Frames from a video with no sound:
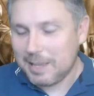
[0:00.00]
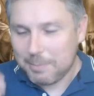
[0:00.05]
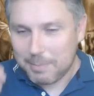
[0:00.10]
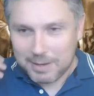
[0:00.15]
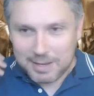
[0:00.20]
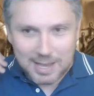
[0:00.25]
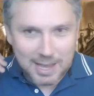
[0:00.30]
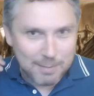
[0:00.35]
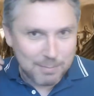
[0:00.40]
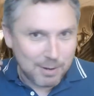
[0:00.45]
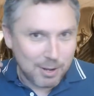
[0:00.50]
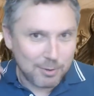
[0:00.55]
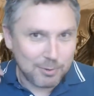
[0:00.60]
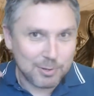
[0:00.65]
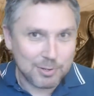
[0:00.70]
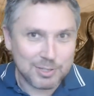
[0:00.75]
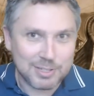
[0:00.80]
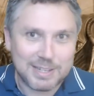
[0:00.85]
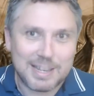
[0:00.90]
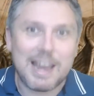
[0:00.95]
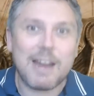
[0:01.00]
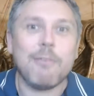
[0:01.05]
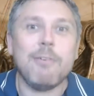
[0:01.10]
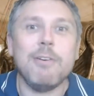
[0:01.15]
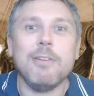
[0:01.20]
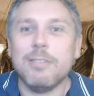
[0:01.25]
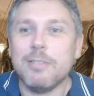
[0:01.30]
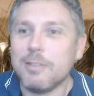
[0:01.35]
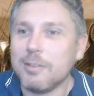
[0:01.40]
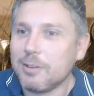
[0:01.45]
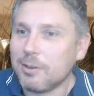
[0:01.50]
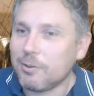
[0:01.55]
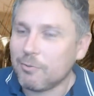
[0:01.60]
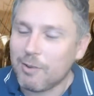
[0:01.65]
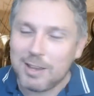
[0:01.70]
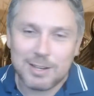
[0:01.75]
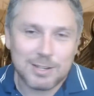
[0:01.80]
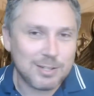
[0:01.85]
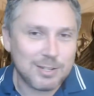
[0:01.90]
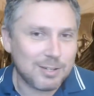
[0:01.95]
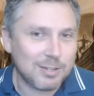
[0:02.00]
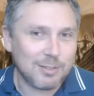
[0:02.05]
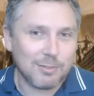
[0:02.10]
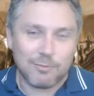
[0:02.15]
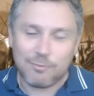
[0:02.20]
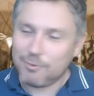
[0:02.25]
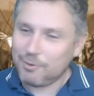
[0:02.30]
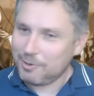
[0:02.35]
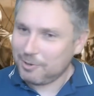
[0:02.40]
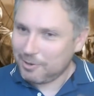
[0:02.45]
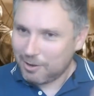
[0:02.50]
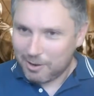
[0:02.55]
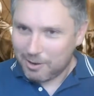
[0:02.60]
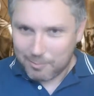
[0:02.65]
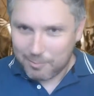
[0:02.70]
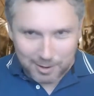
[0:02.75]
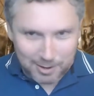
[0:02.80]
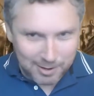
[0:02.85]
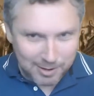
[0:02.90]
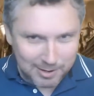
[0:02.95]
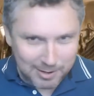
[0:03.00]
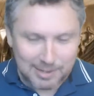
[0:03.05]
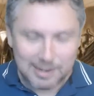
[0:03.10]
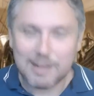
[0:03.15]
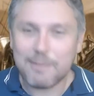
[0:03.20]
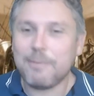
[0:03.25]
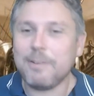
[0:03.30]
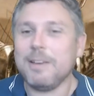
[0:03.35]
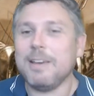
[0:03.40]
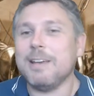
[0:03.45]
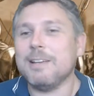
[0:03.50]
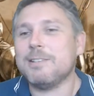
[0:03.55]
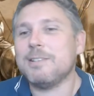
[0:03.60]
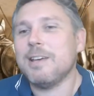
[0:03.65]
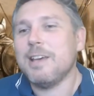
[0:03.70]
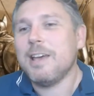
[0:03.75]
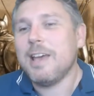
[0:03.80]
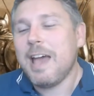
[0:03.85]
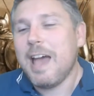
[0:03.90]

He became known as Garin the Great. The Rhoynar were loving it.